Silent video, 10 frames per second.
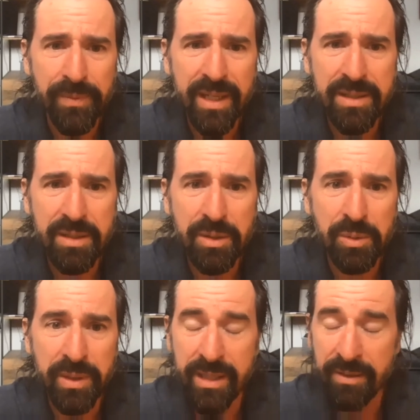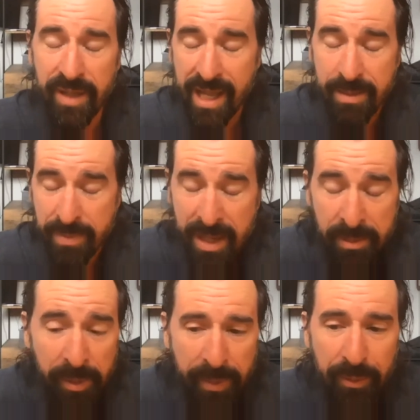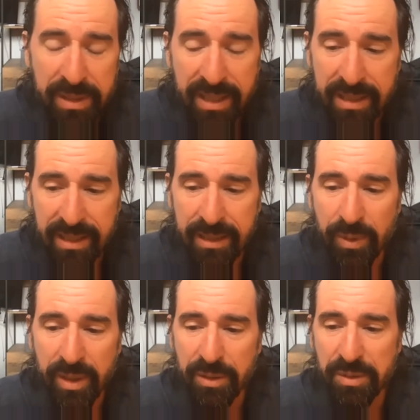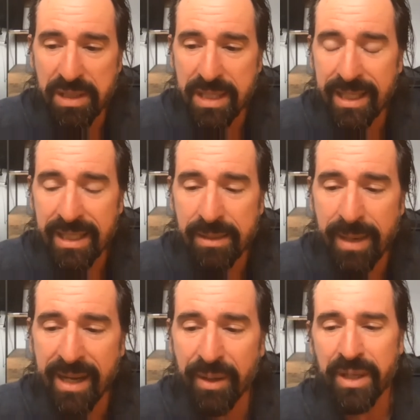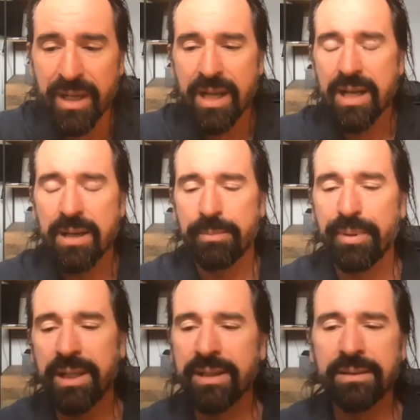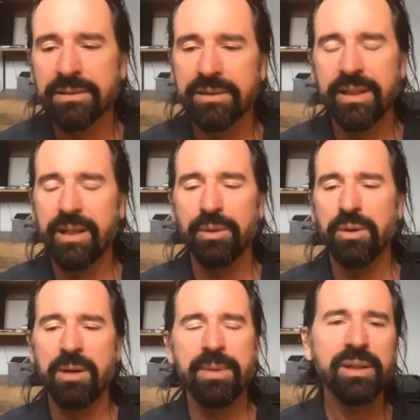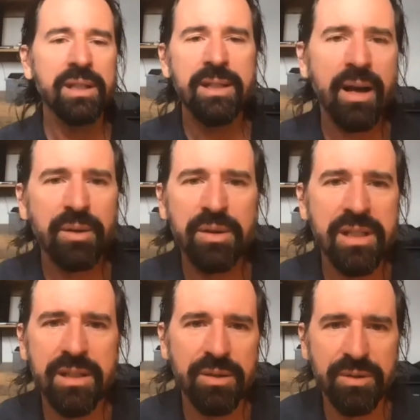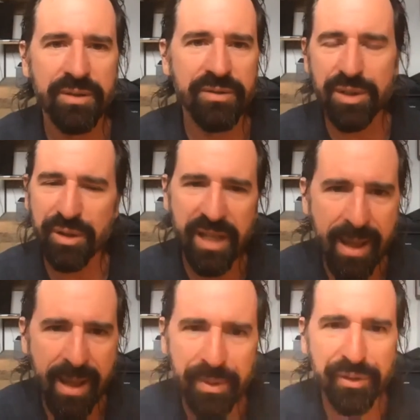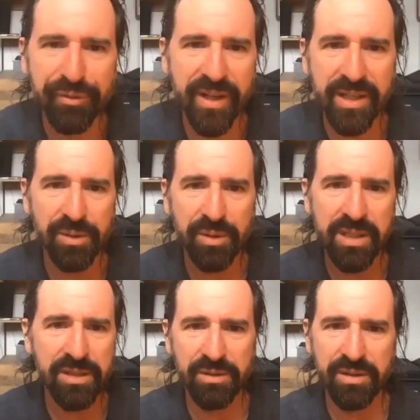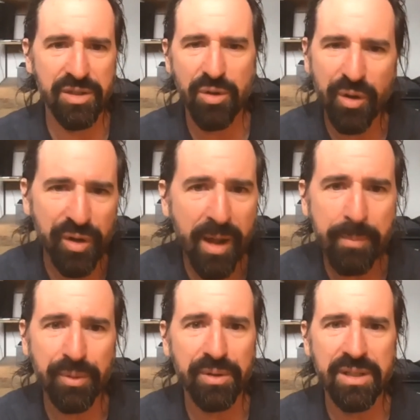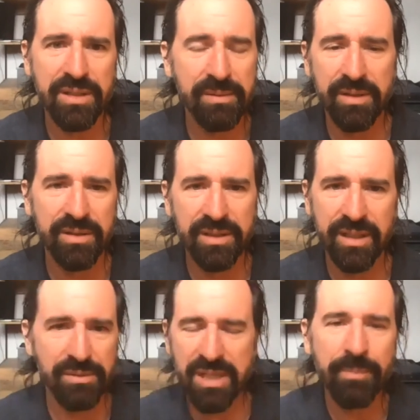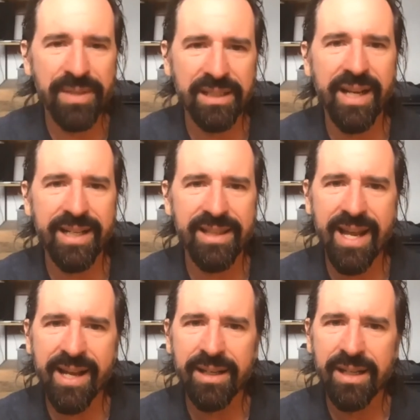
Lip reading: And so at a minimum, I would say to anyone who's thinking about putting, $1 million into a venture capital fund or into a startup or just, something like that,